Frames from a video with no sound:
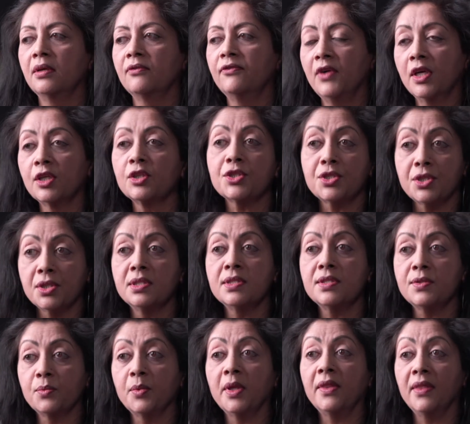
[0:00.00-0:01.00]

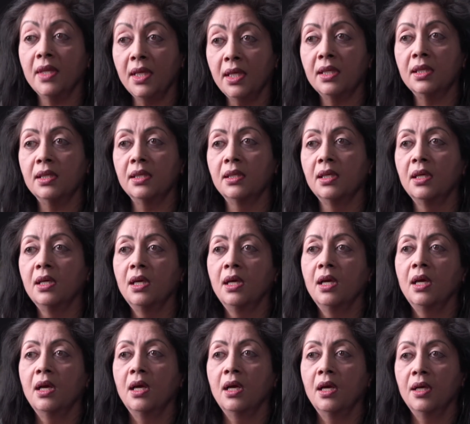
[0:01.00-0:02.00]
functions within
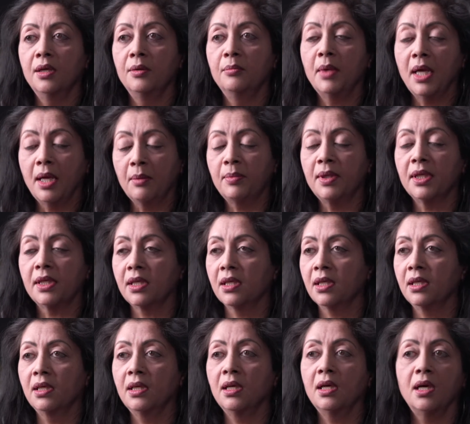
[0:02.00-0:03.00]

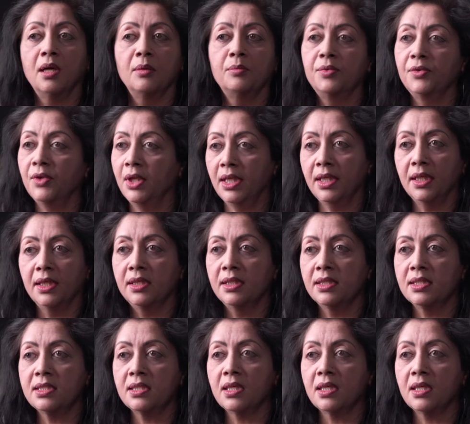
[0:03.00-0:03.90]
Applicaa are brilliant.